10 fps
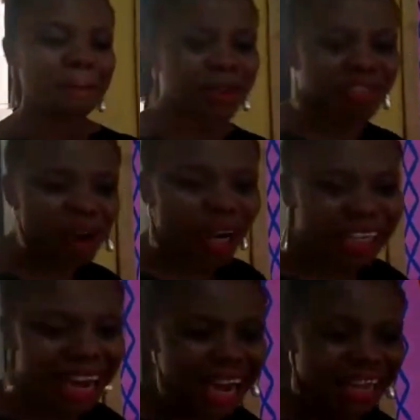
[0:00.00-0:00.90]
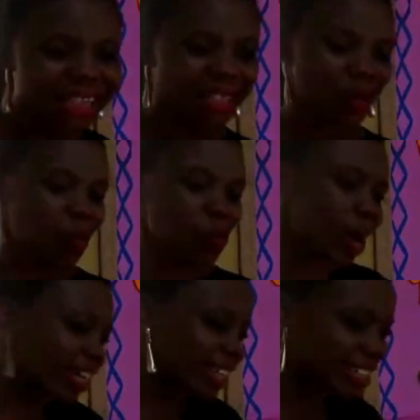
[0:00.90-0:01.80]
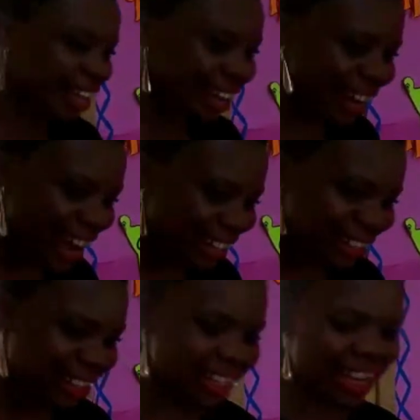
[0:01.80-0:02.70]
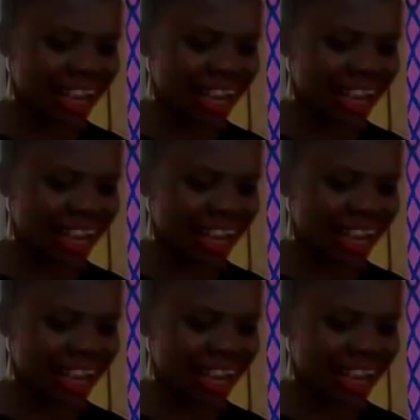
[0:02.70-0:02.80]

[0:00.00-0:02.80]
Before that, what is a garden?